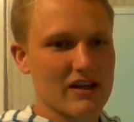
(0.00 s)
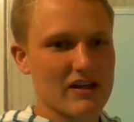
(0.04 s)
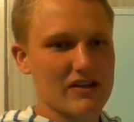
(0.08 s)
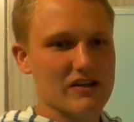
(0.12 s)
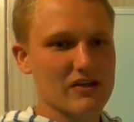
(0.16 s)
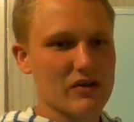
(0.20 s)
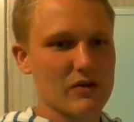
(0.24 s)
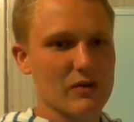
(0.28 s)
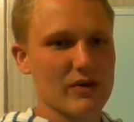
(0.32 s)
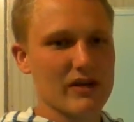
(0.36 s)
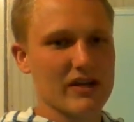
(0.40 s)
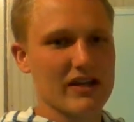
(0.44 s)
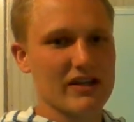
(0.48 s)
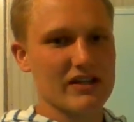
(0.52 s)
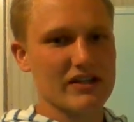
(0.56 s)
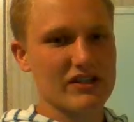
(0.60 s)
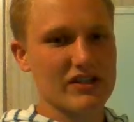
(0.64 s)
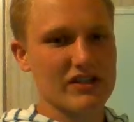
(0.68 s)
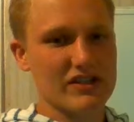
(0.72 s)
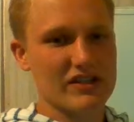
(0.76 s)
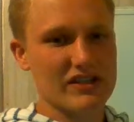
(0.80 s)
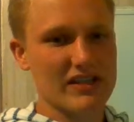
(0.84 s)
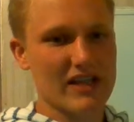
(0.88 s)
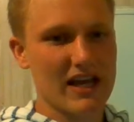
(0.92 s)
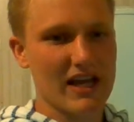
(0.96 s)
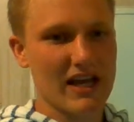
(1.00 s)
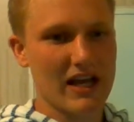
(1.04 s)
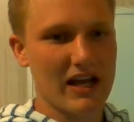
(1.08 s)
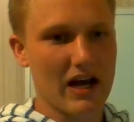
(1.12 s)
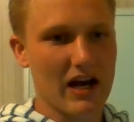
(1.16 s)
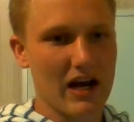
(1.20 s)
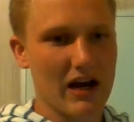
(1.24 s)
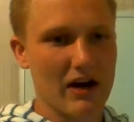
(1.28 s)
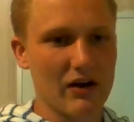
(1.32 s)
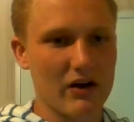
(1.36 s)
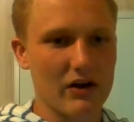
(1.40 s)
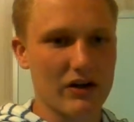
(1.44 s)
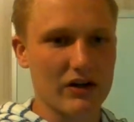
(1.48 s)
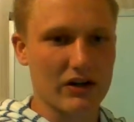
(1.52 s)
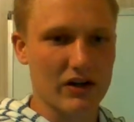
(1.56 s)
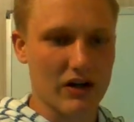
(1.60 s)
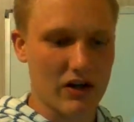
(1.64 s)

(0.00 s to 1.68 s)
So we can just take our